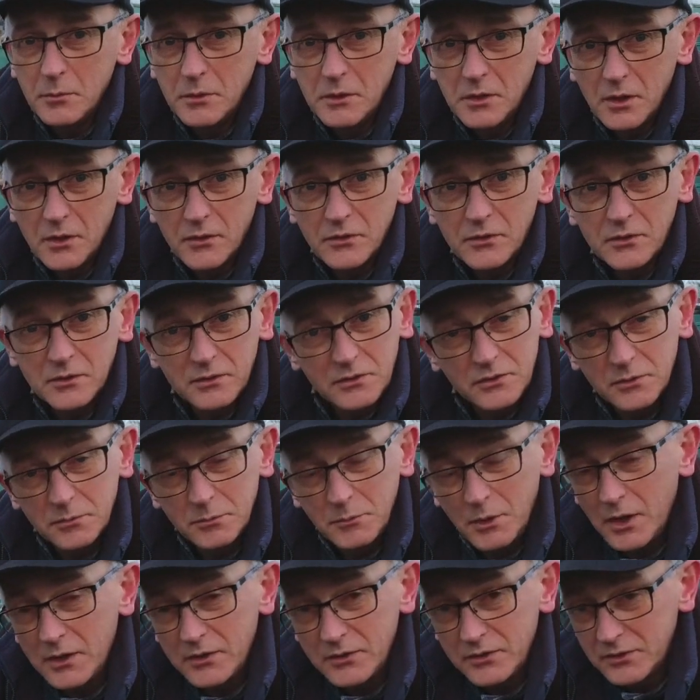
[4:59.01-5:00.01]
You know, there's some
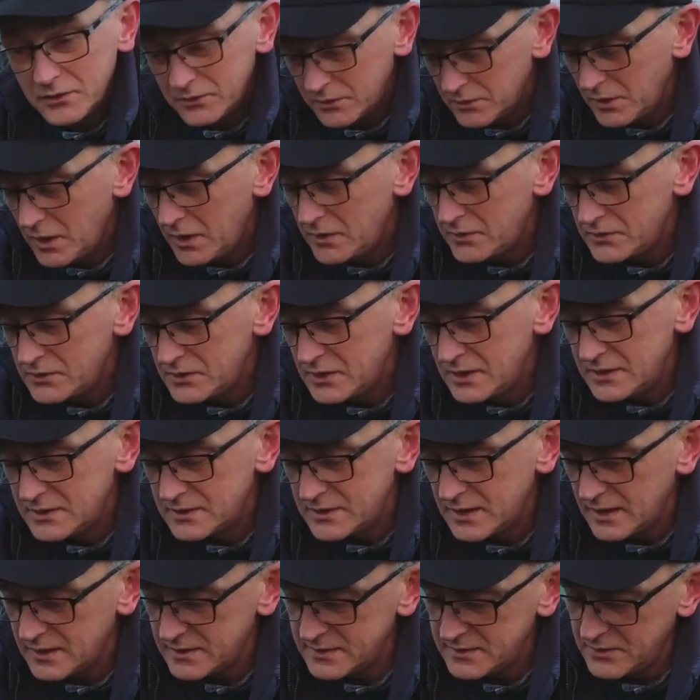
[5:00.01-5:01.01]
nice seed
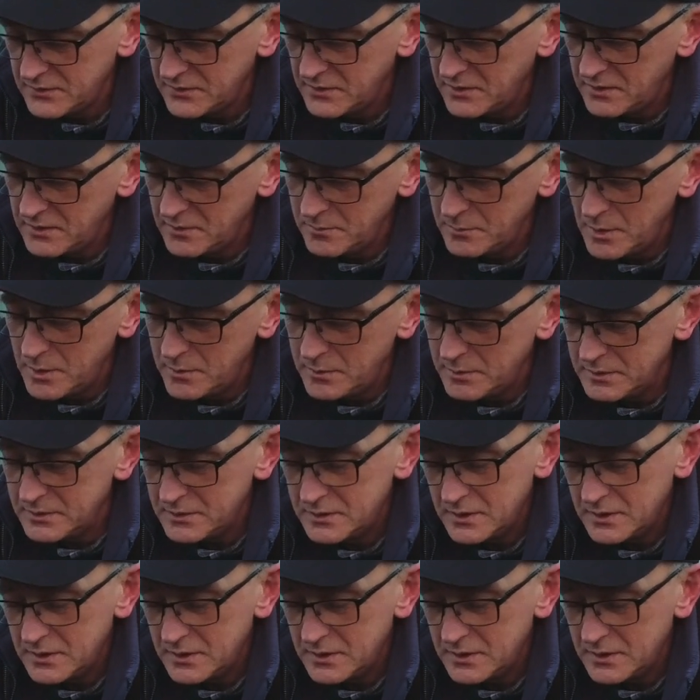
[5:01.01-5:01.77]
sellers on there at the moment.